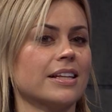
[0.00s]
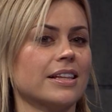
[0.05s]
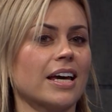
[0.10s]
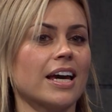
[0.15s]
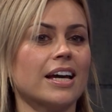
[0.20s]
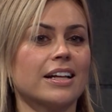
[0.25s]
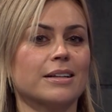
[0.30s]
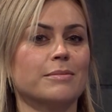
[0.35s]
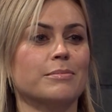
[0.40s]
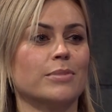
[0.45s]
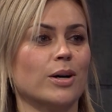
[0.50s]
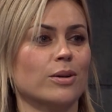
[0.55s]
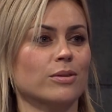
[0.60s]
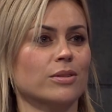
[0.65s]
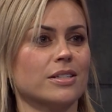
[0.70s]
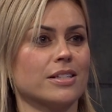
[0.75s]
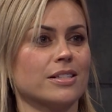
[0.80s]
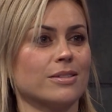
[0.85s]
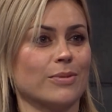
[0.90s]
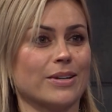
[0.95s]
the England
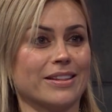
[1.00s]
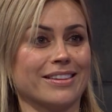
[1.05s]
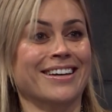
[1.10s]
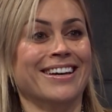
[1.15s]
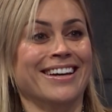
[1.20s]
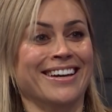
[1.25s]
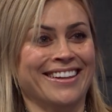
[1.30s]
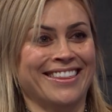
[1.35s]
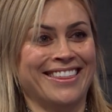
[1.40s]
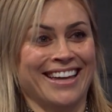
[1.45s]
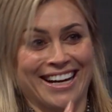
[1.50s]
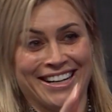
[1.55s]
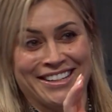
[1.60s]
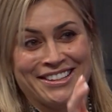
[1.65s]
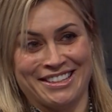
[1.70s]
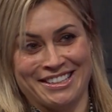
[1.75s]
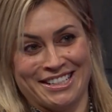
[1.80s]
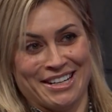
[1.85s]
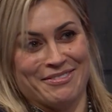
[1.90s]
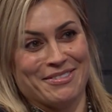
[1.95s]
bowlers when
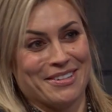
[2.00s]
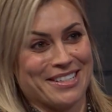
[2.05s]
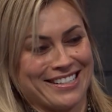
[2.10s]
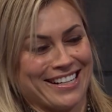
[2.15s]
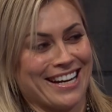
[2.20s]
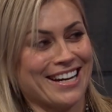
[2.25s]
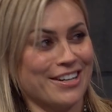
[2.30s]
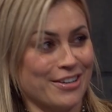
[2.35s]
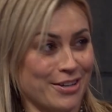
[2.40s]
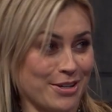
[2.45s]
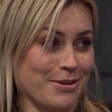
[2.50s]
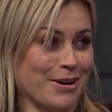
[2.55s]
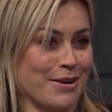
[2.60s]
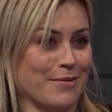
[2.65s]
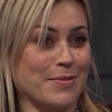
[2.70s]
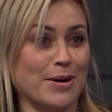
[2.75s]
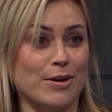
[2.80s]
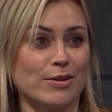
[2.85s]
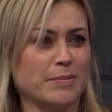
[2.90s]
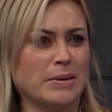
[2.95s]
someone would say, you know, you want to
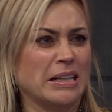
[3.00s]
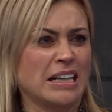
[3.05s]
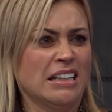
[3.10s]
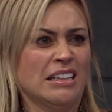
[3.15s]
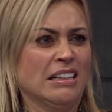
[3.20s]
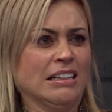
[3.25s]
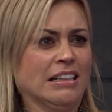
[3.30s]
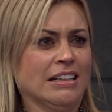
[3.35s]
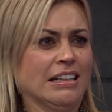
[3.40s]
bowl, they'd be like,